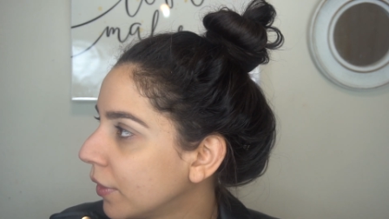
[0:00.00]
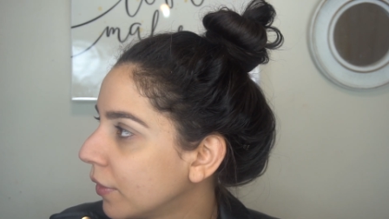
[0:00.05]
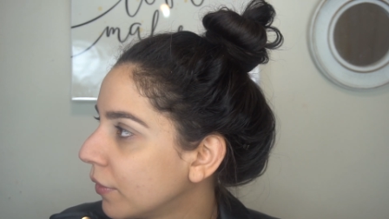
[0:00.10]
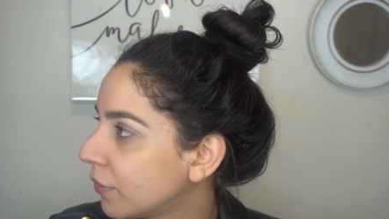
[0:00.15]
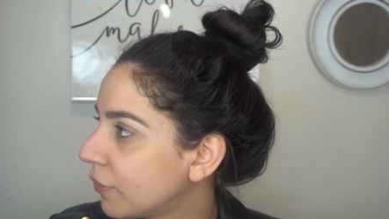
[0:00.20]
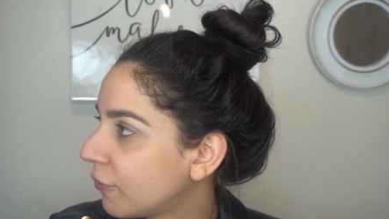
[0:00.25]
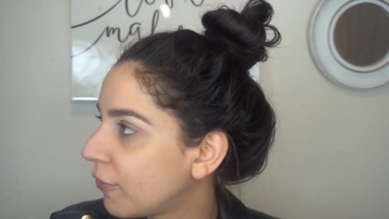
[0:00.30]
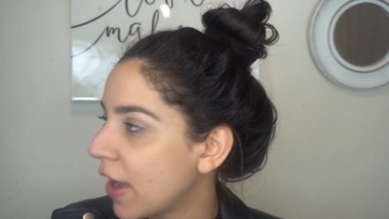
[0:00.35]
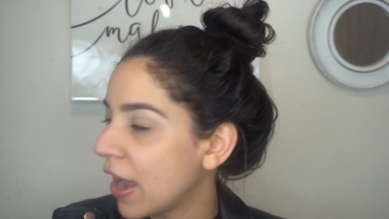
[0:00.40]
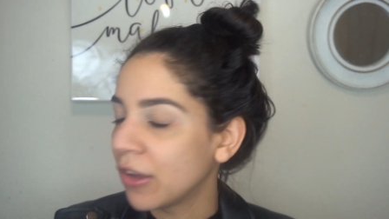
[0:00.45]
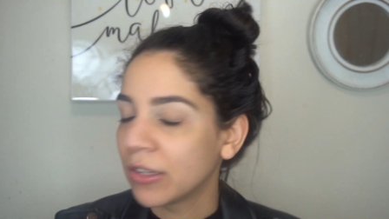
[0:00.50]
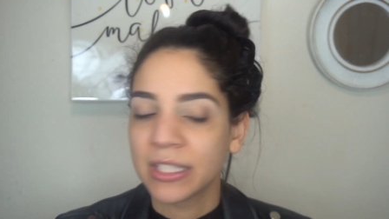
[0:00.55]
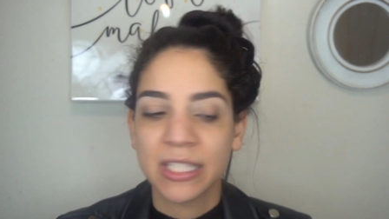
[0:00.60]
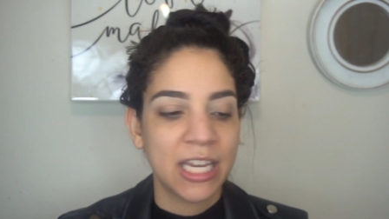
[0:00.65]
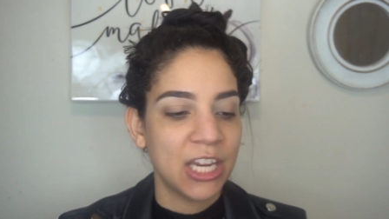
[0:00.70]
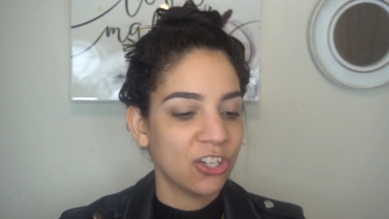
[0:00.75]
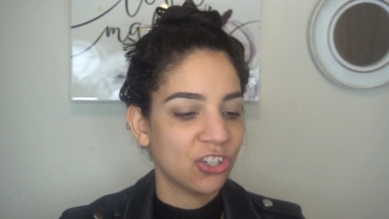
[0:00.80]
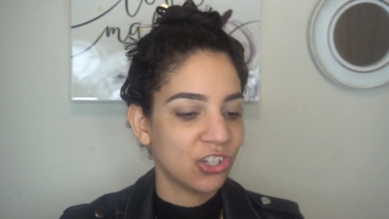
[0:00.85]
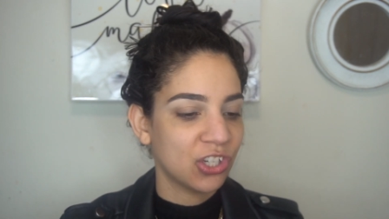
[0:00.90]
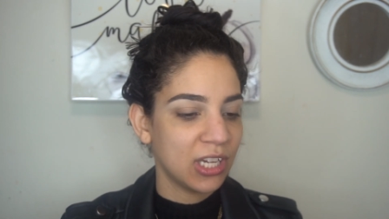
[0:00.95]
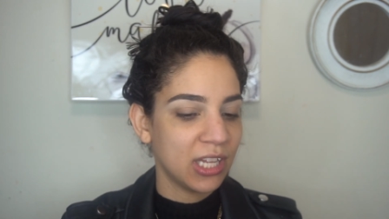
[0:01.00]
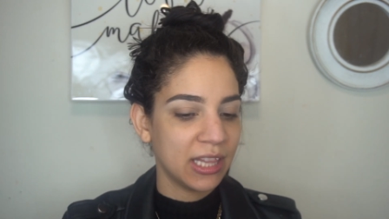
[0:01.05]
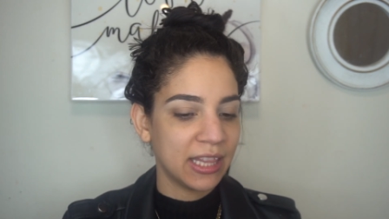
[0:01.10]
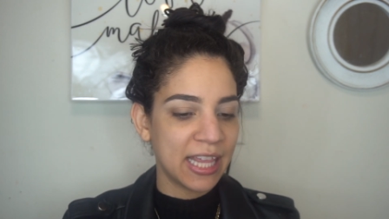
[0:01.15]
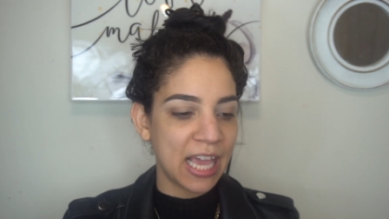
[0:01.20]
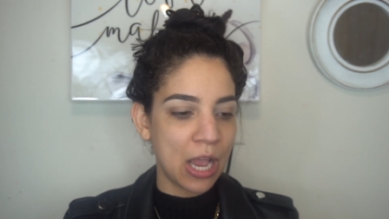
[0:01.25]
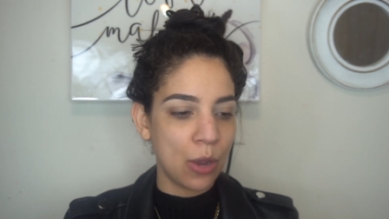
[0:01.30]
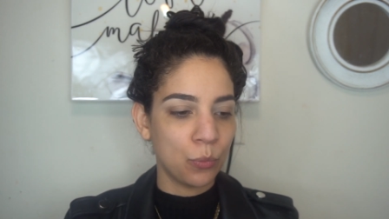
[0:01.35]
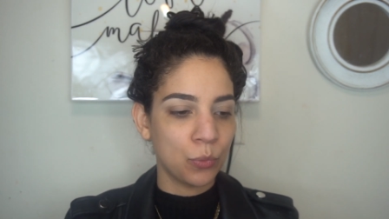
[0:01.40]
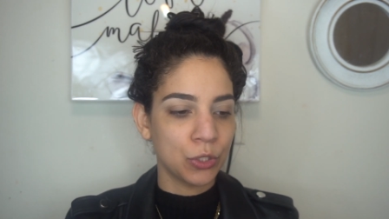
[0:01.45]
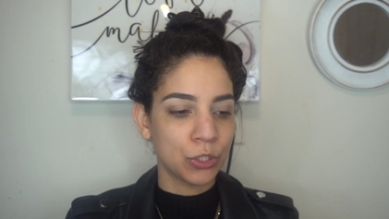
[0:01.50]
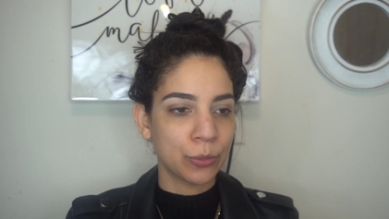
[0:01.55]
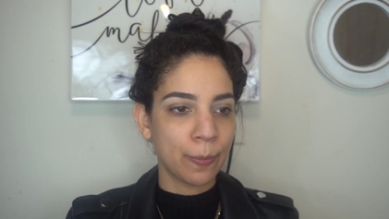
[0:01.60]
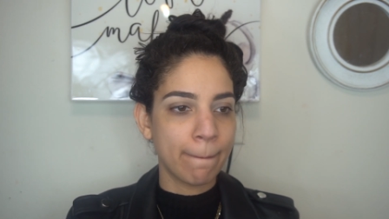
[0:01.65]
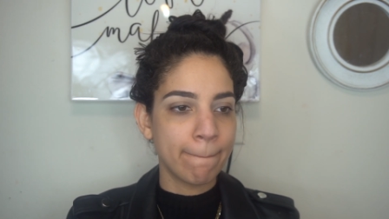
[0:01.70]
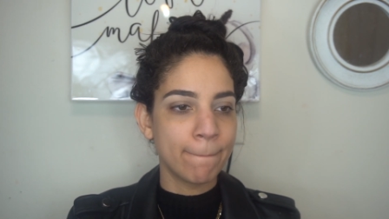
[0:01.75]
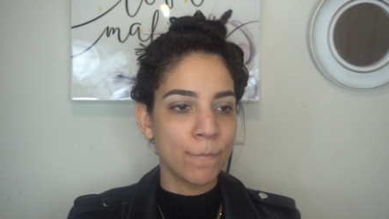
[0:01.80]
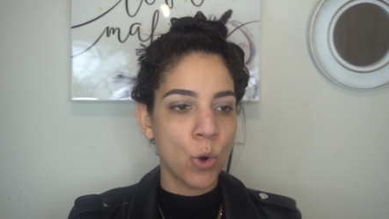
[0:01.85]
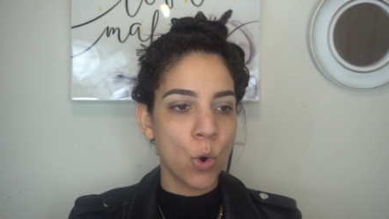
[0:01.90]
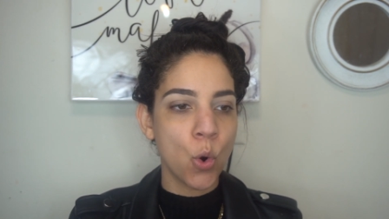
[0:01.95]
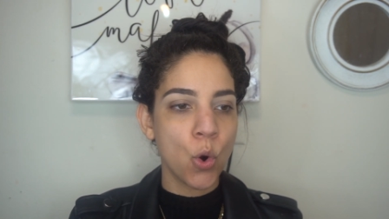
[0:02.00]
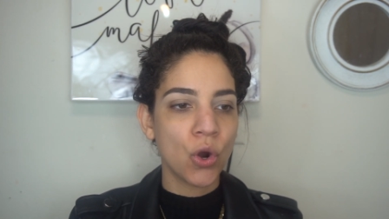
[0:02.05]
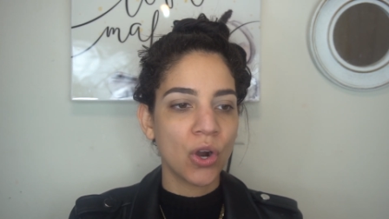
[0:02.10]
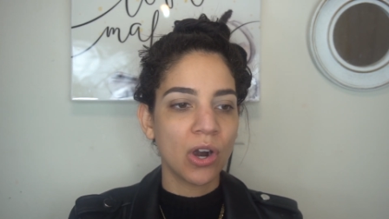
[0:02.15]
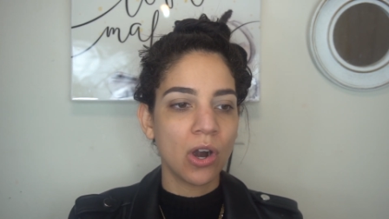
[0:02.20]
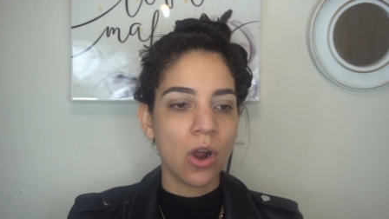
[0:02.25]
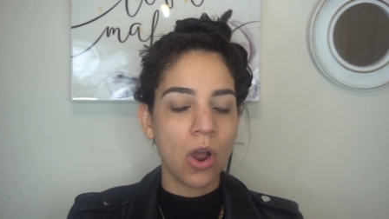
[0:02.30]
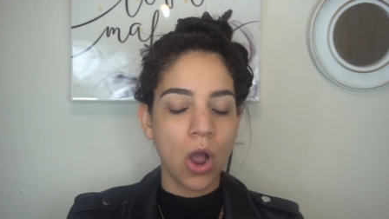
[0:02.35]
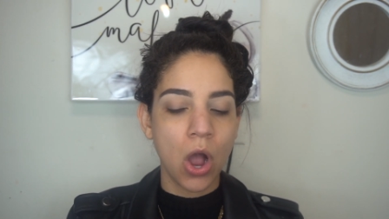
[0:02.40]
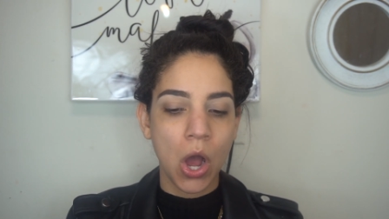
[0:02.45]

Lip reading: foundation that was more